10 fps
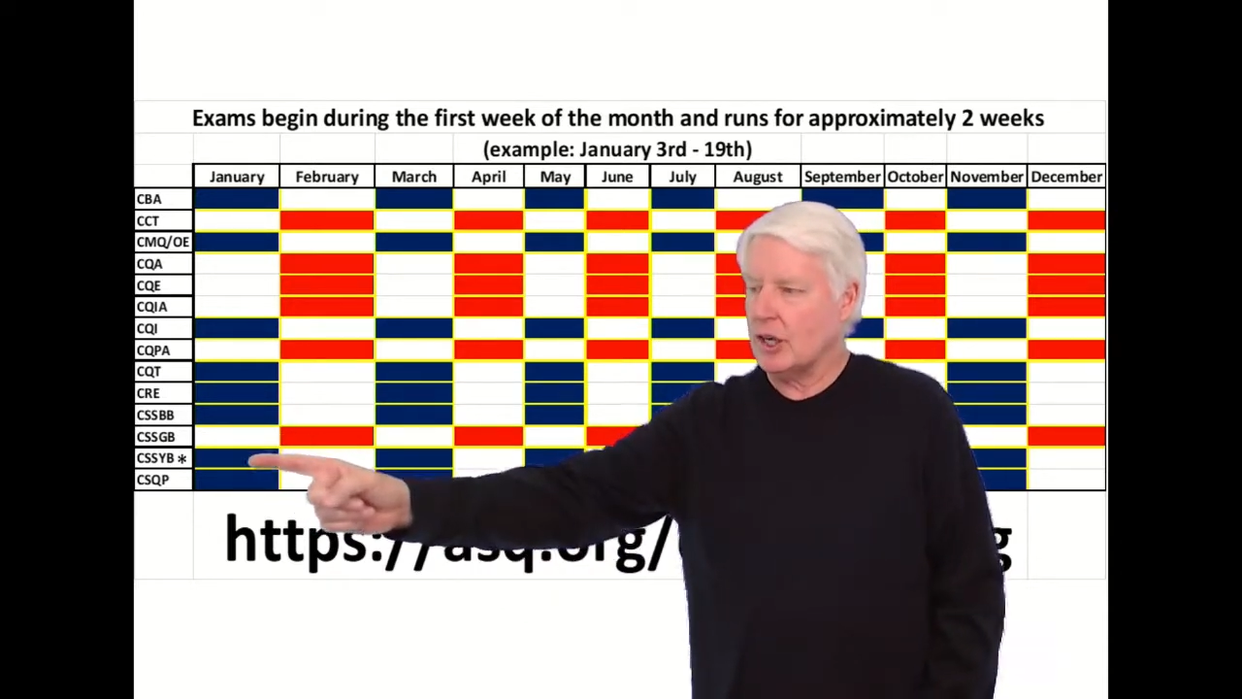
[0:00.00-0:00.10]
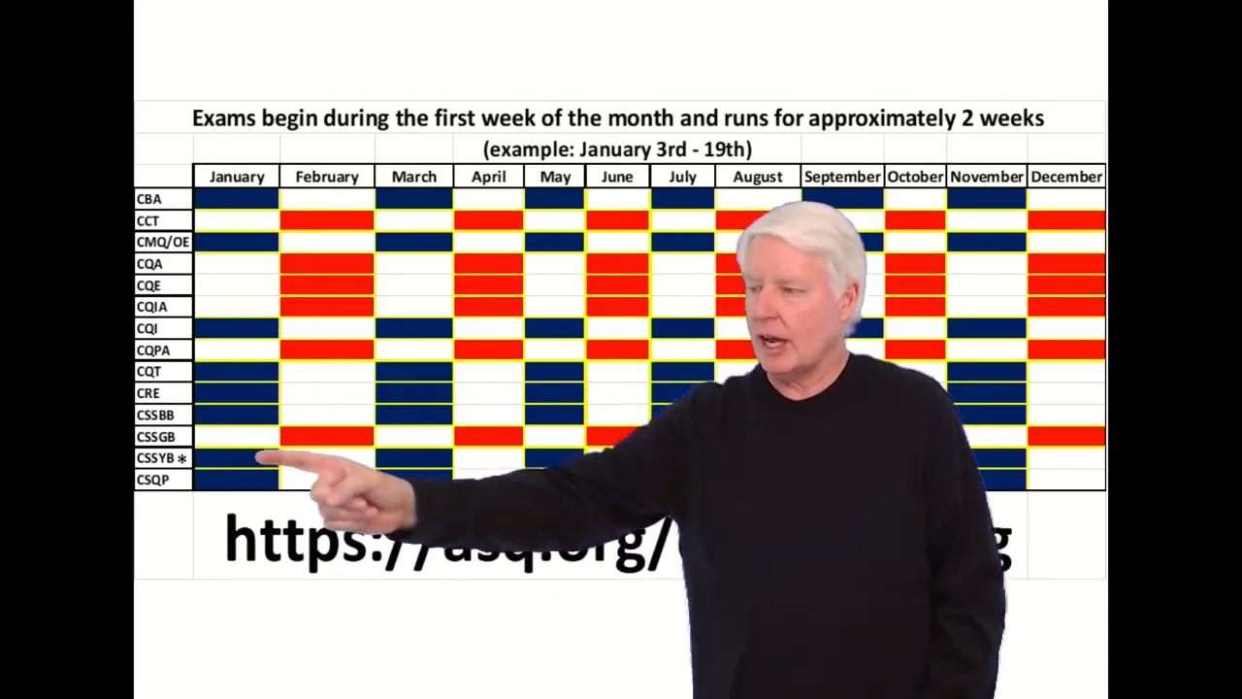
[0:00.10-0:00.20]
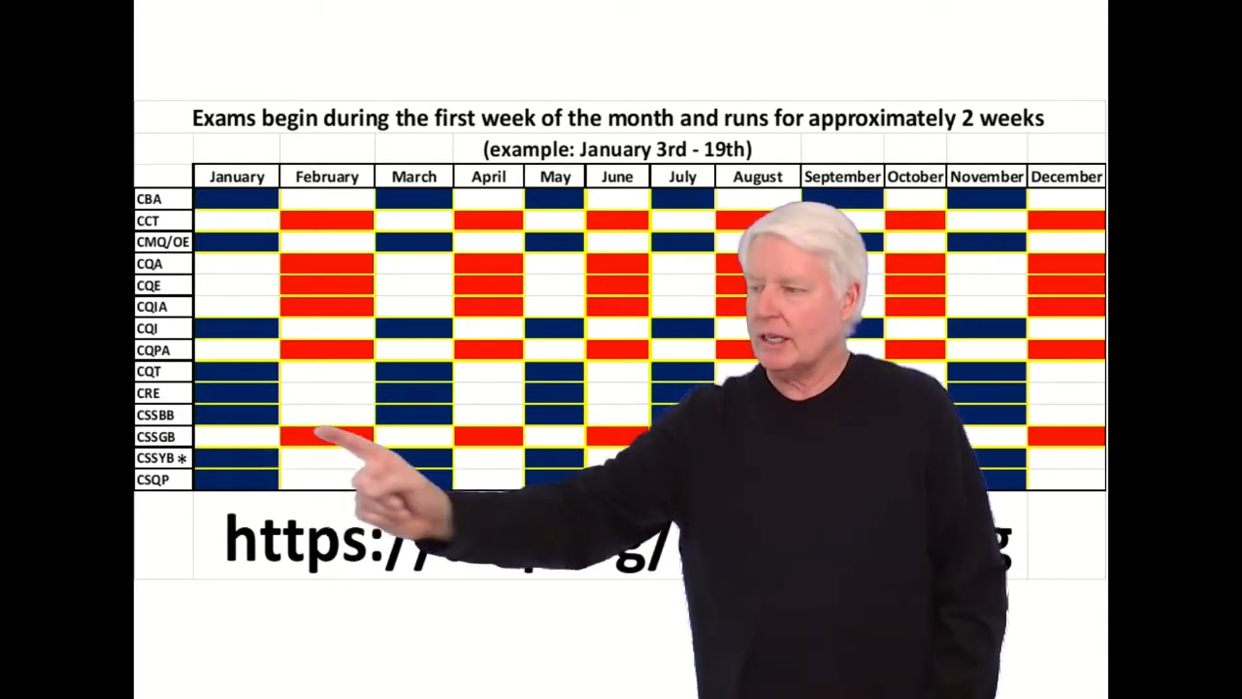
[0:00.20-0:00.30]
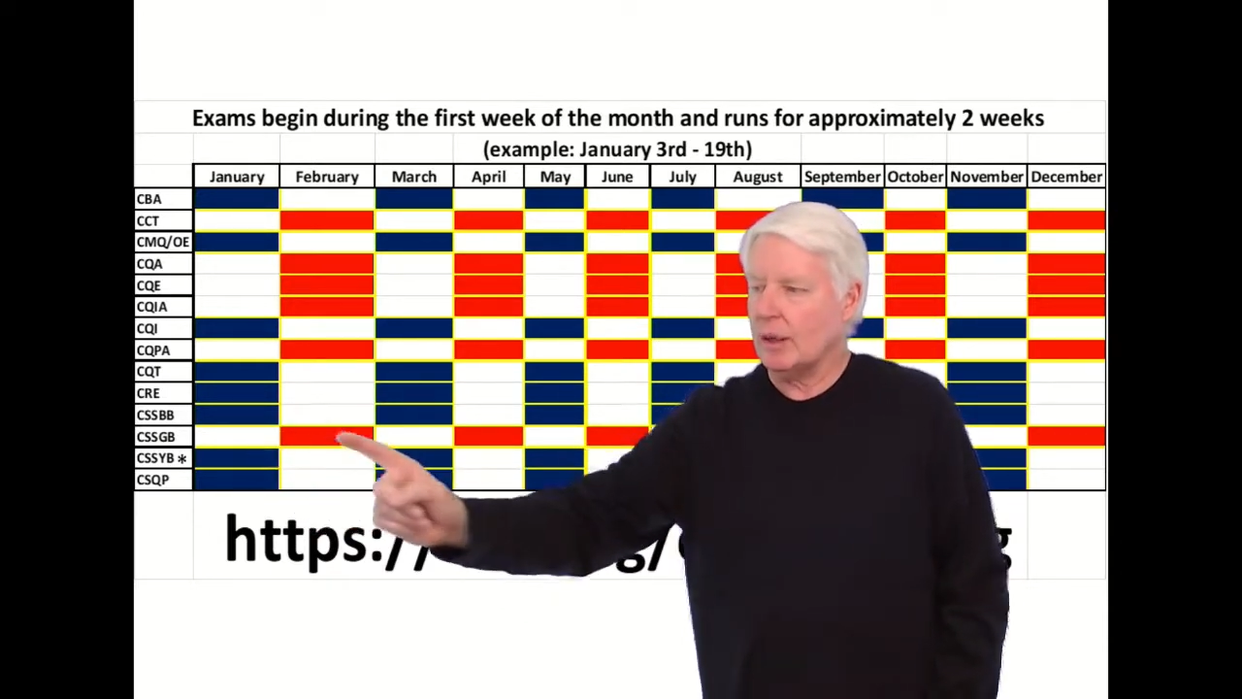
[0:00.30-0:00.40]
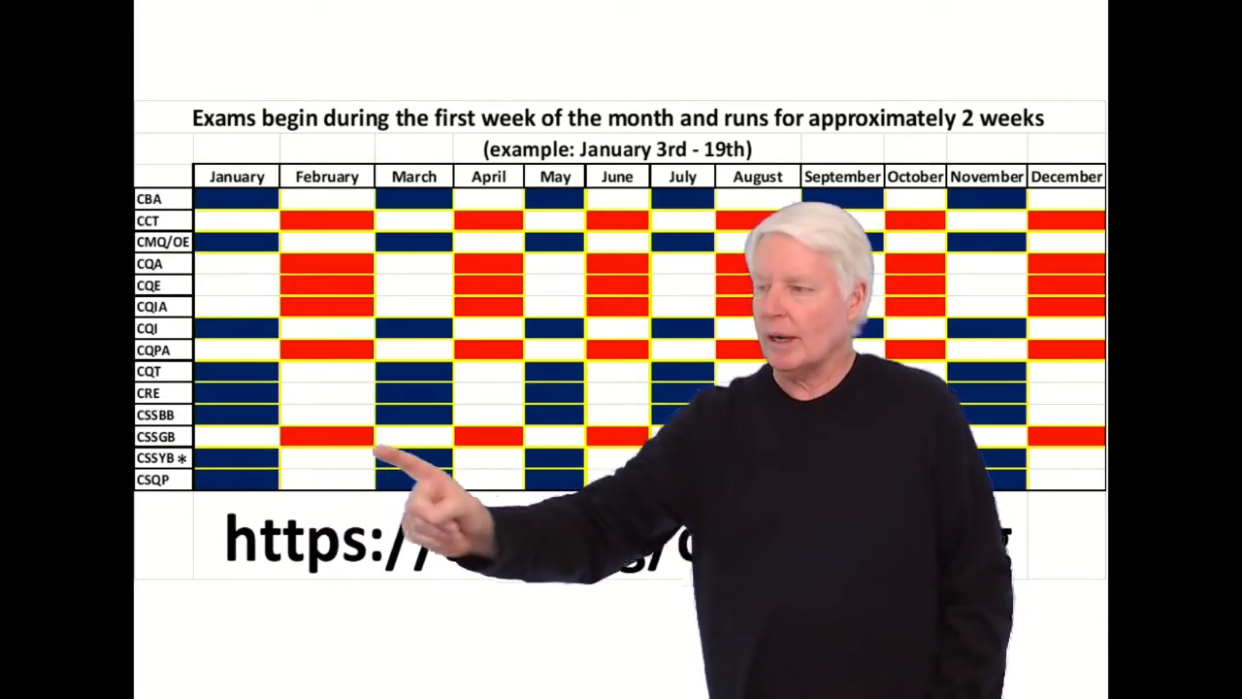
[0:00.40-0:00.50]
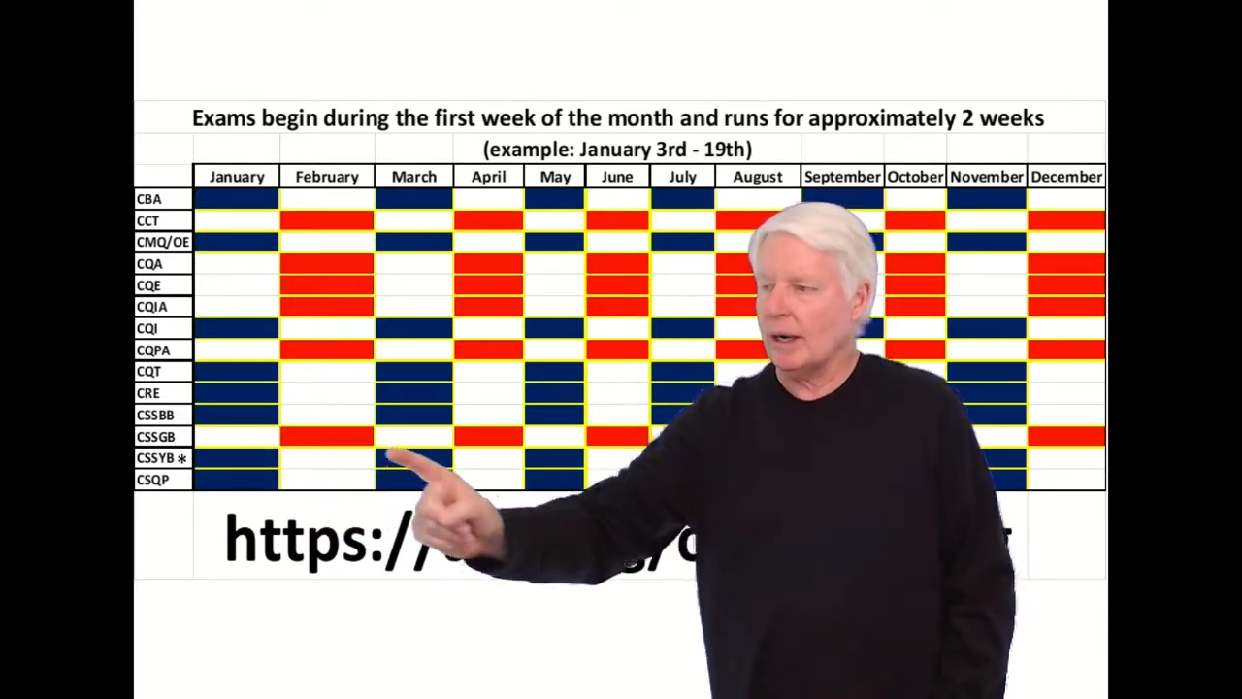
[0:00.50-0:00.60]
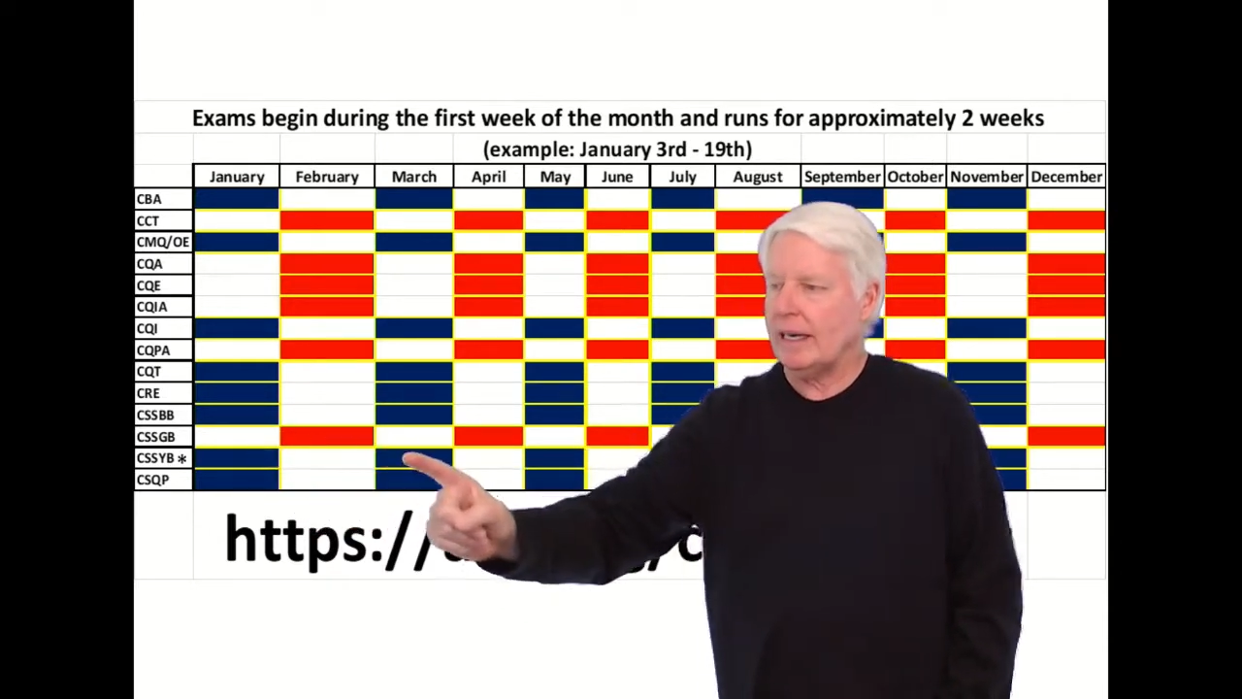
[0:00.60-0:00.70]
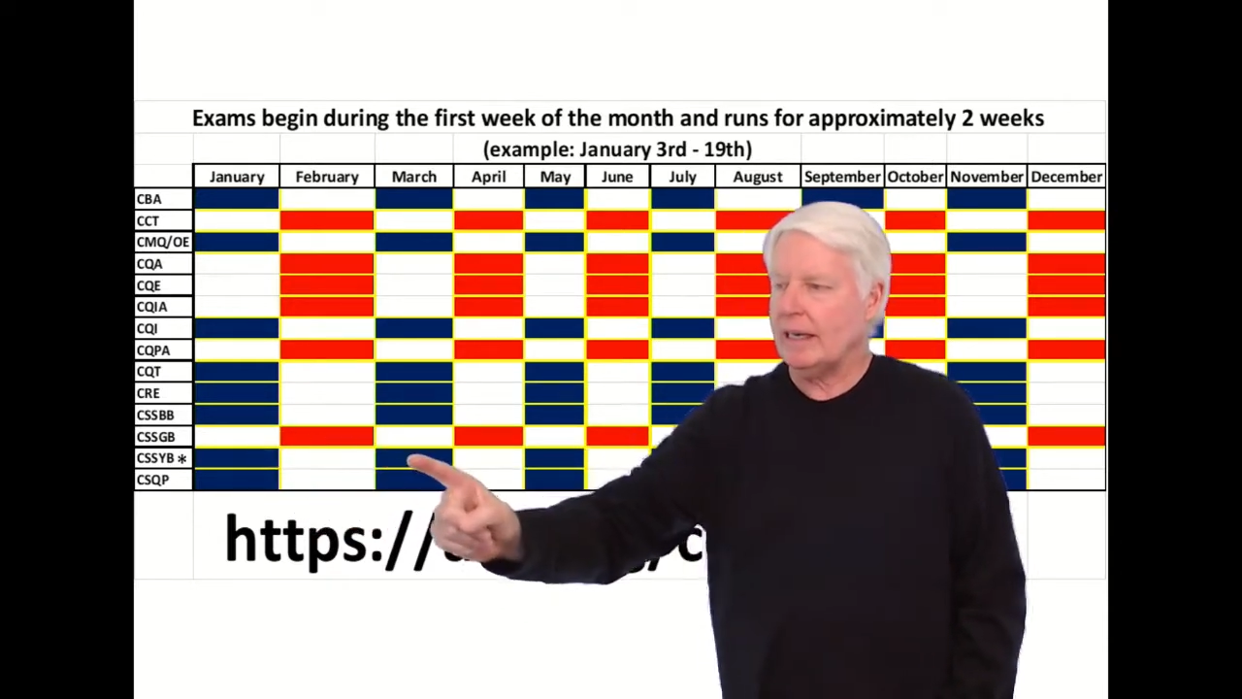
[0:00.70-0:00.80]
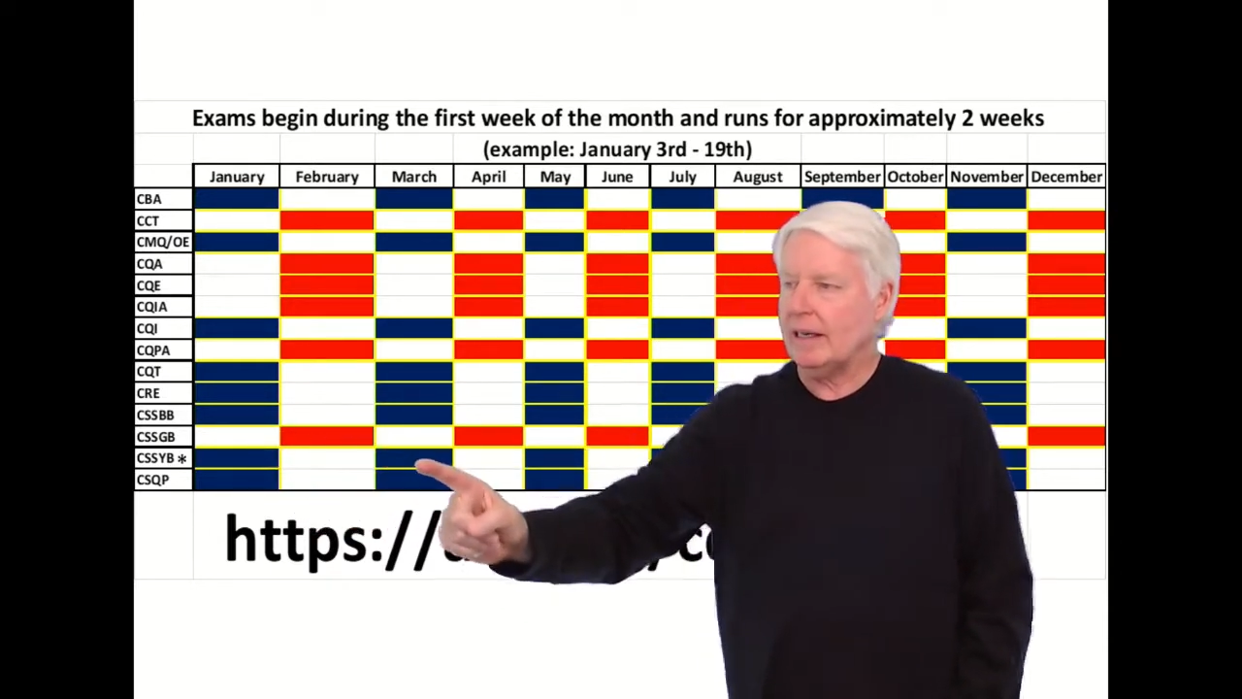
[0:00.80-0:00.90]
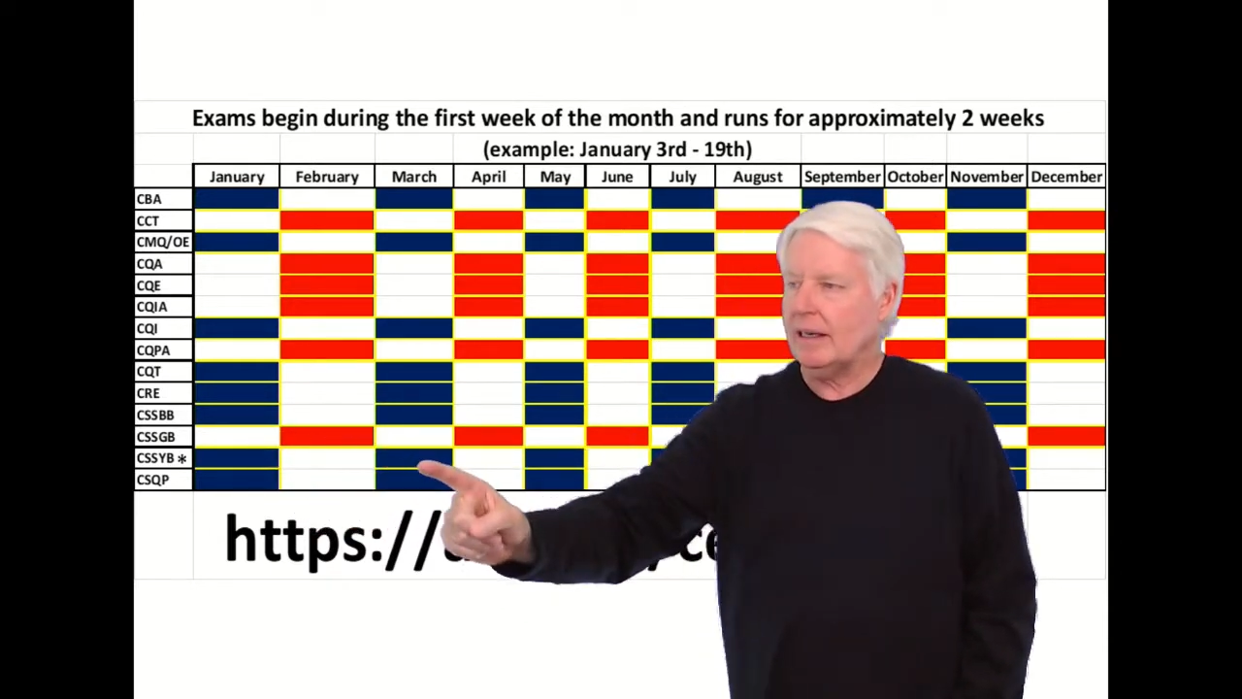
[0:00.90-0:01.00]

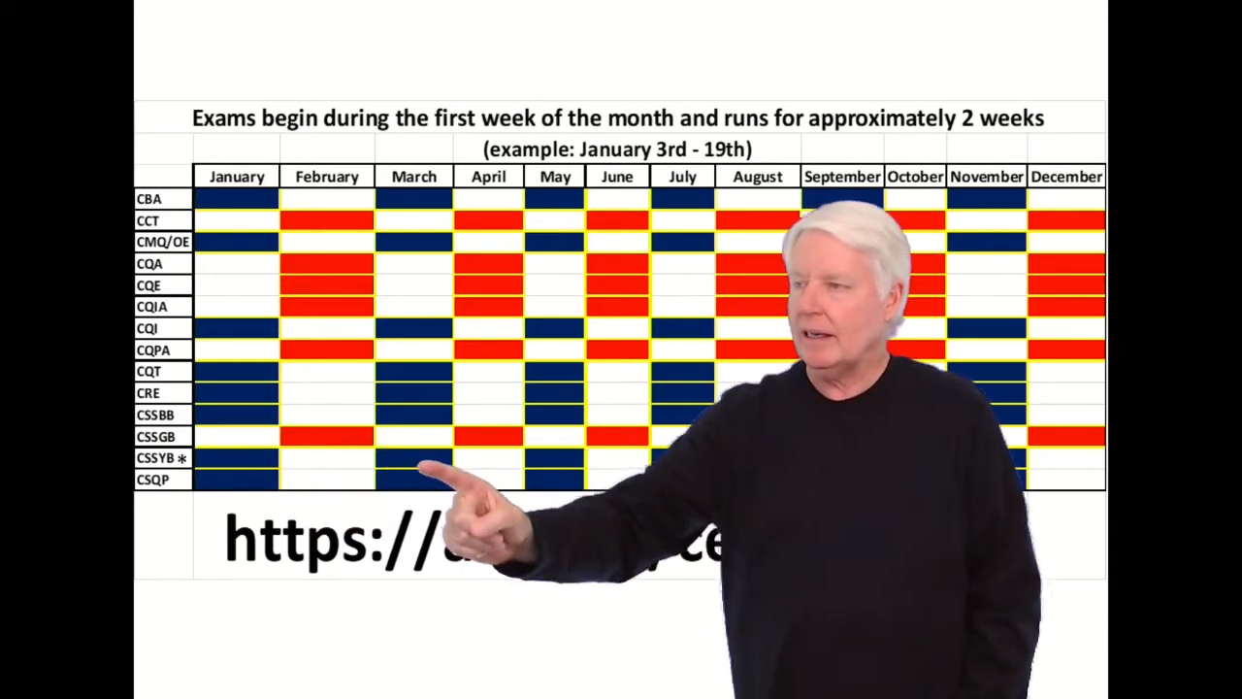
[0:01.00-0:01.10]
January,